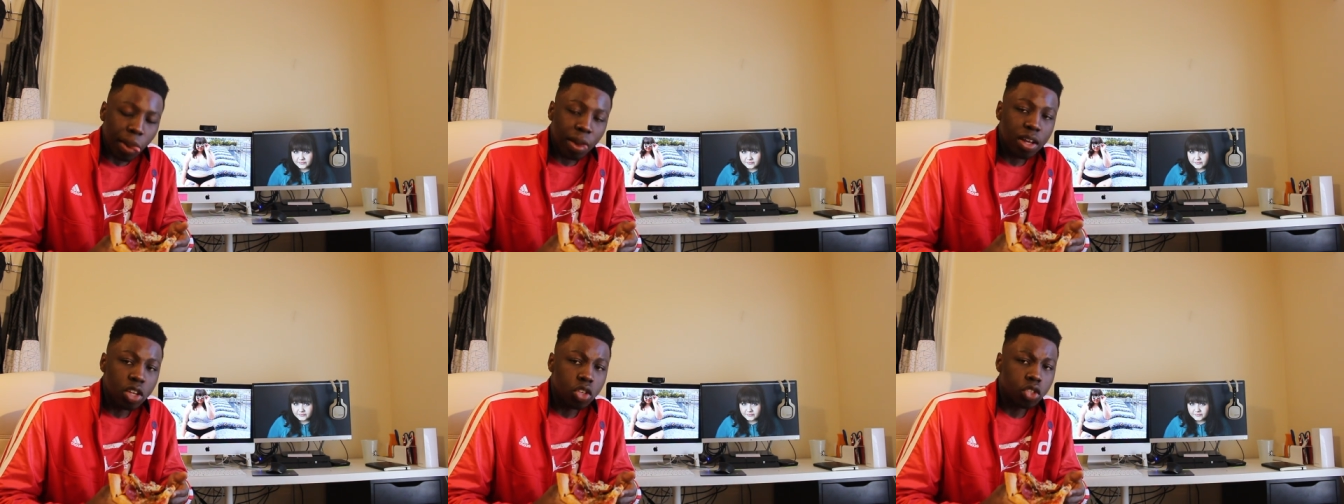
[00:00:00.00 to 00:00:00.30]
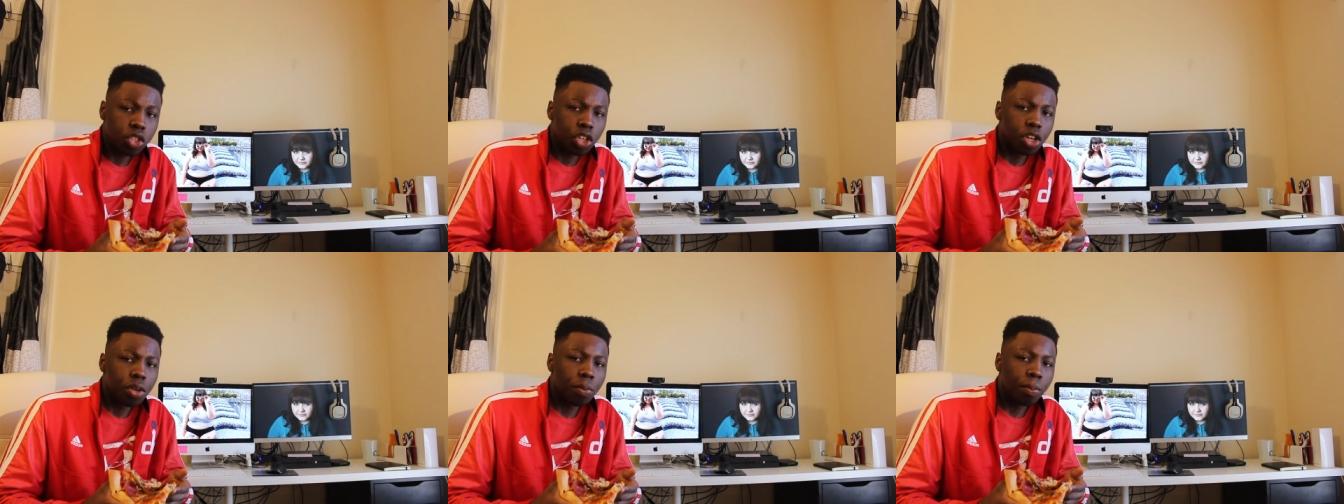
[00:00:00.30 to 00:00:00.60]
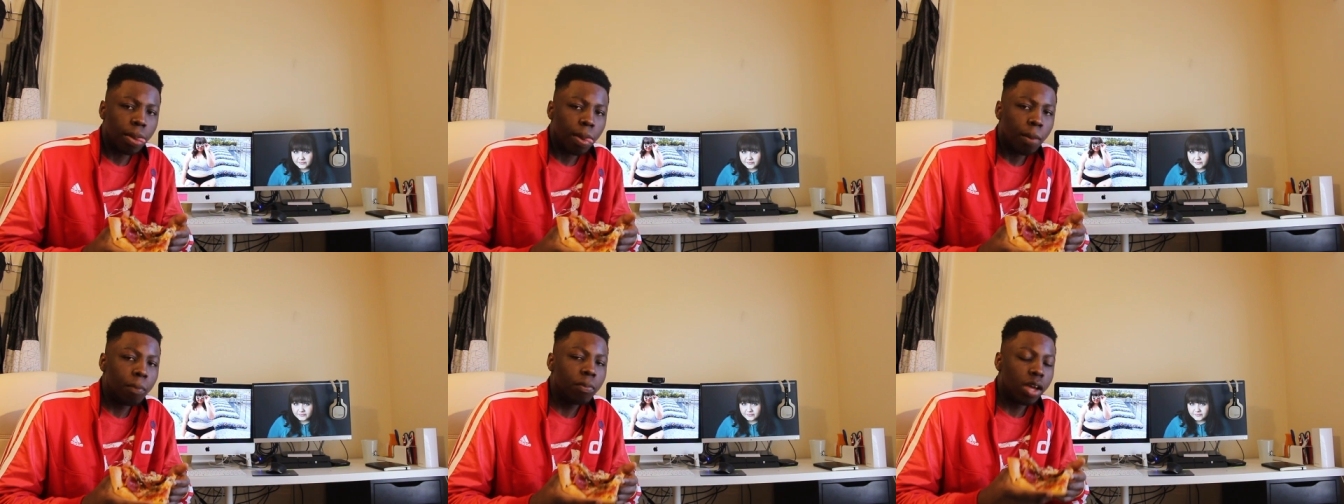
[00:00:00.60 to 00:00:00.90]
It's good.
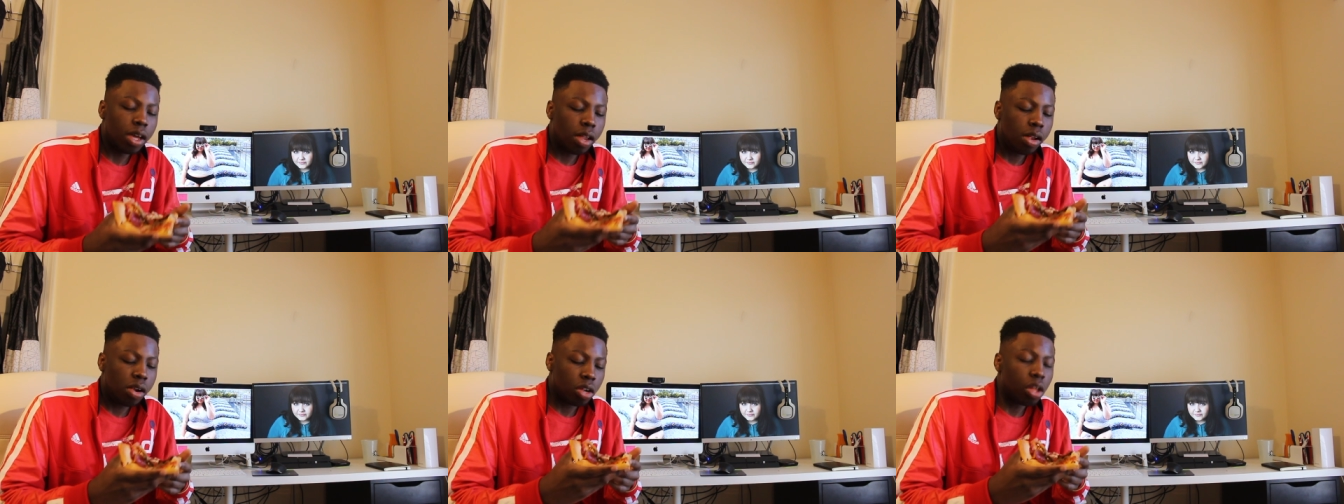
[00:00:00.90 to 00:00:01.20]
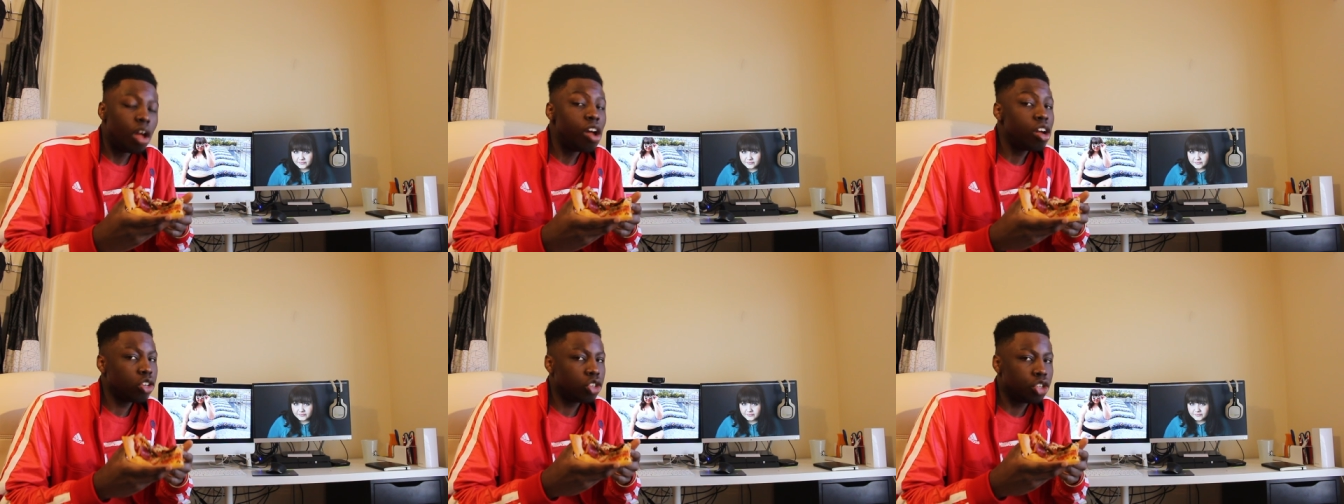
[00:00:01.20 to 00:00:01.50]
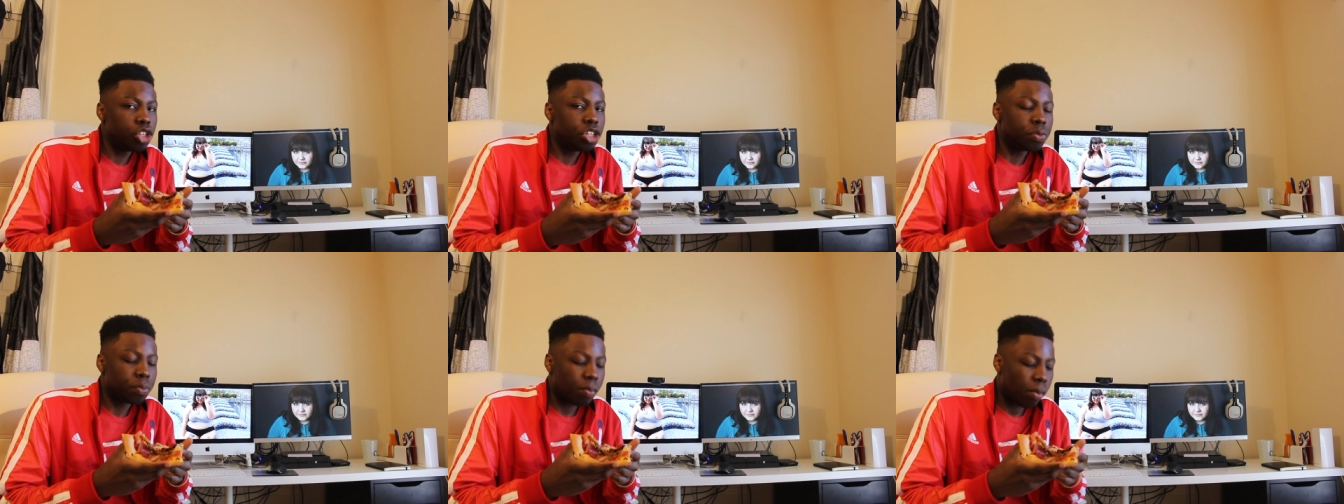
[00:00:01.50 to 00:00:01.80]
I'm not gonna, it's
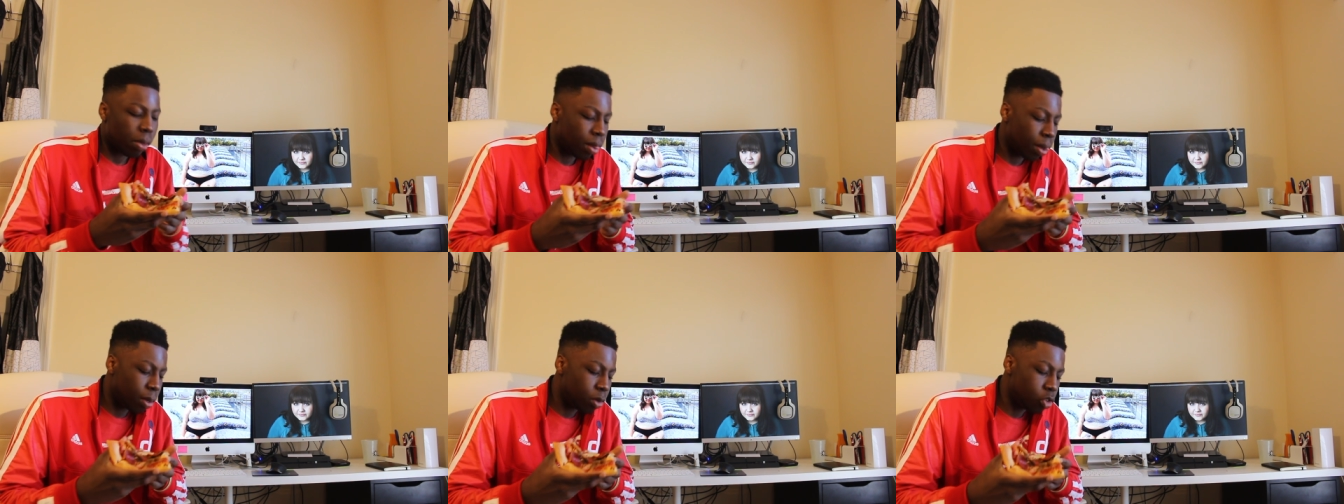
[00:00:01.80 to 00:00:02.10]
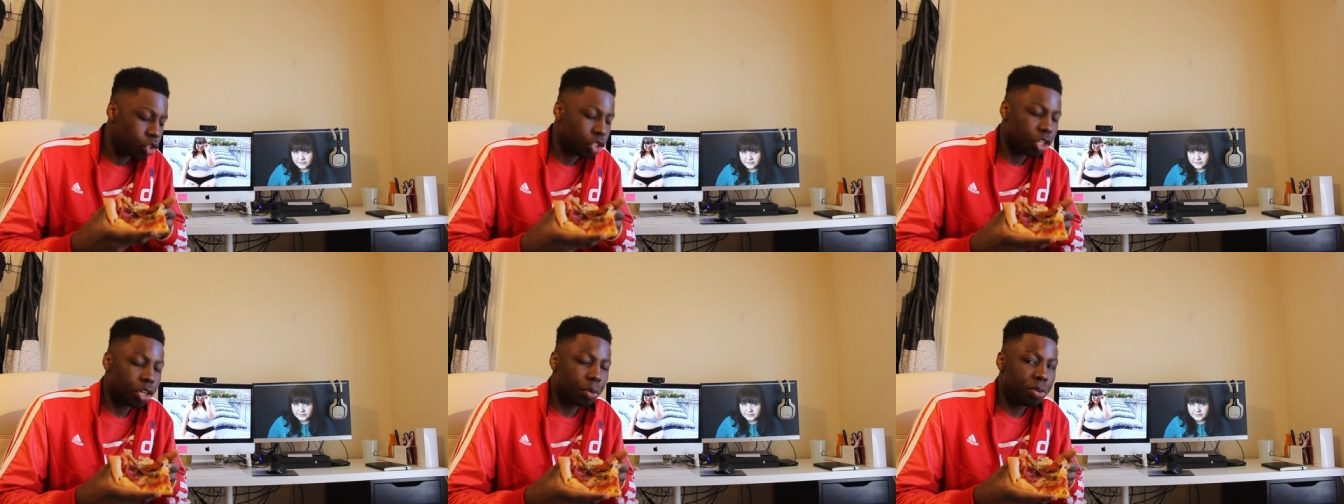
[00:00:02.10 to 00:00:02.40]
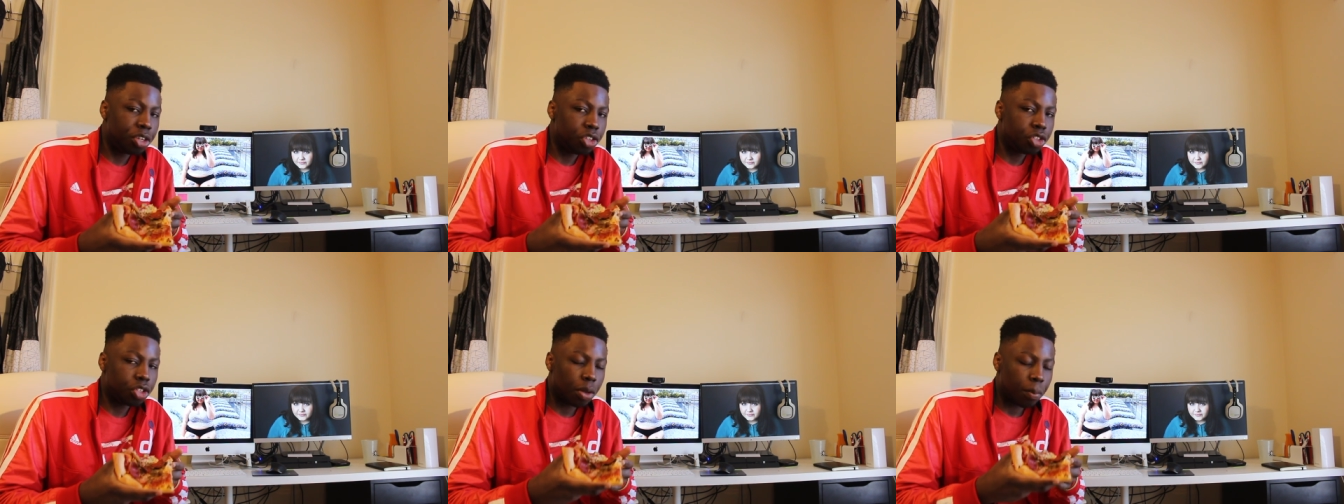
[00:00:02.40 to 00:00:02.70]
good. That was a good
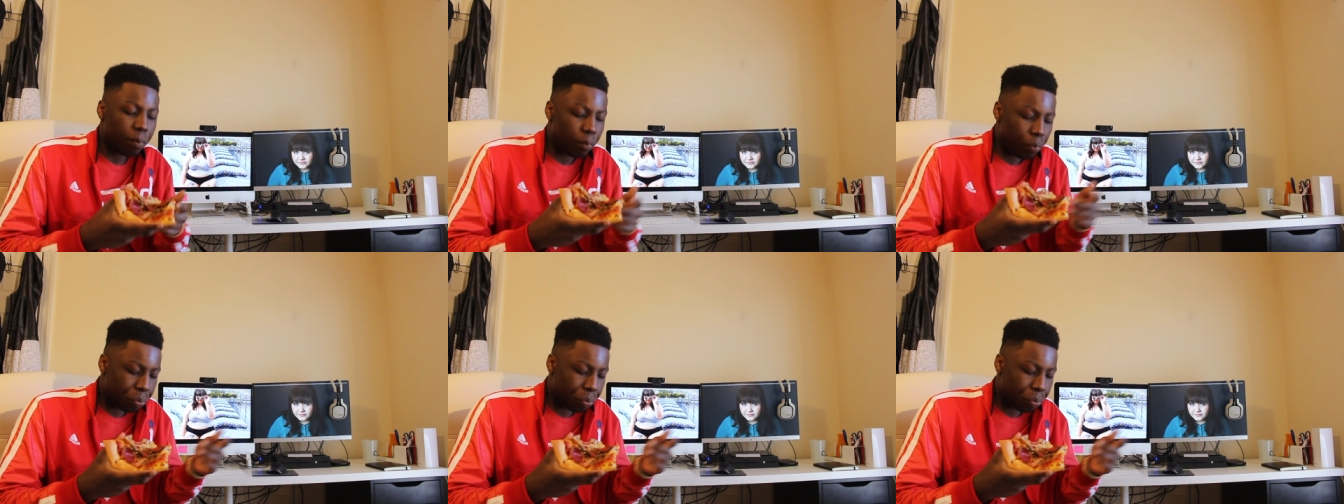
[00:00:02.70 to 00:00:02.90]
pizza.